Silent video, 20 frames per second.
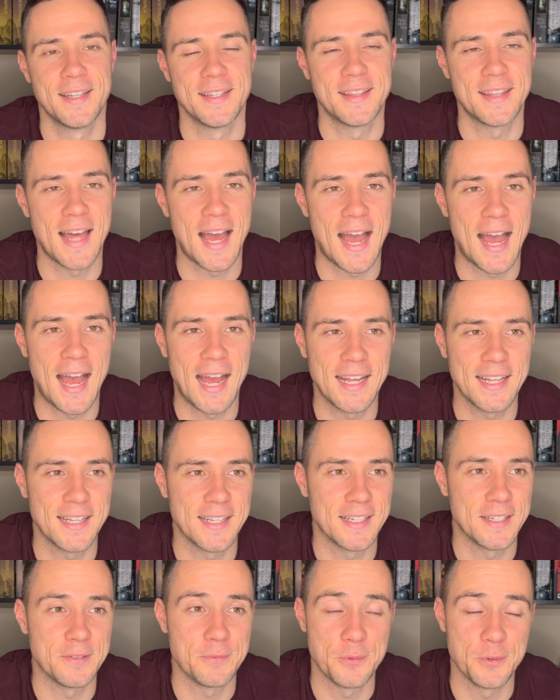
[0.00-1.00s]
that
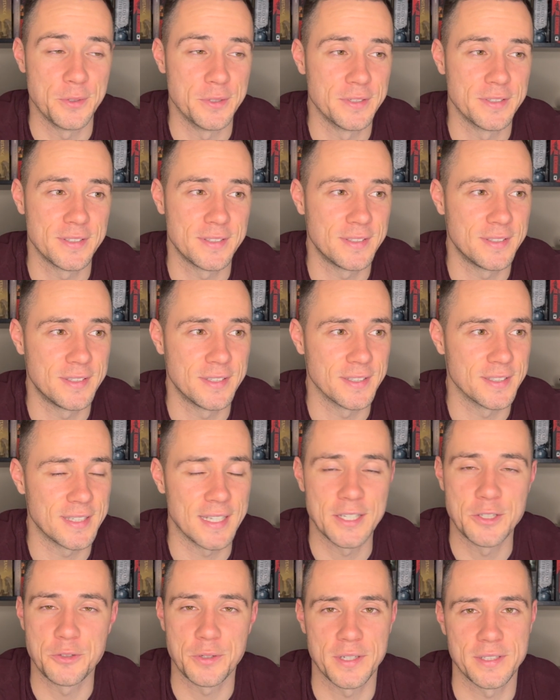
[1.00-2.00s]
it was just
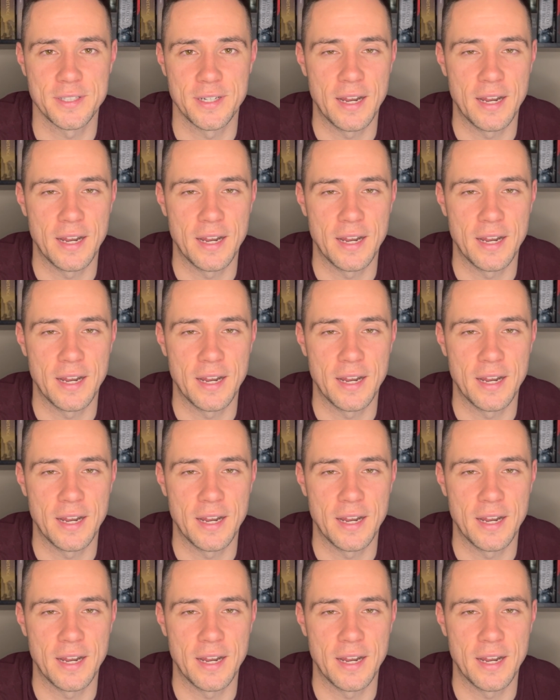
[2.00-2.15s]
interesting.